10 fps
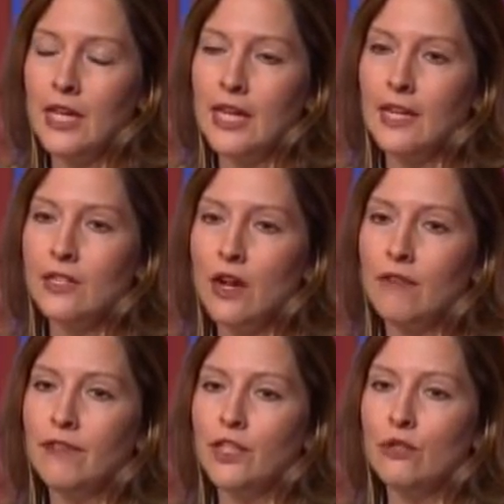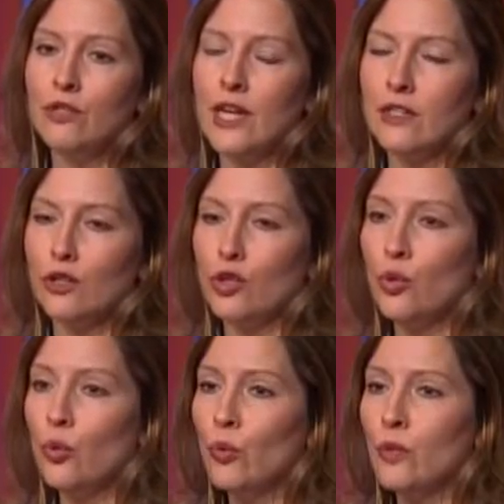It is often used as a
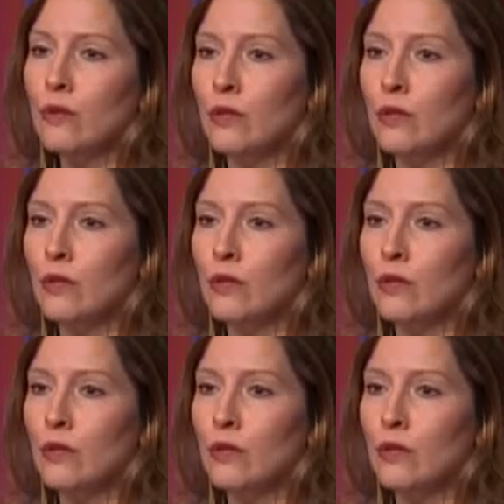tool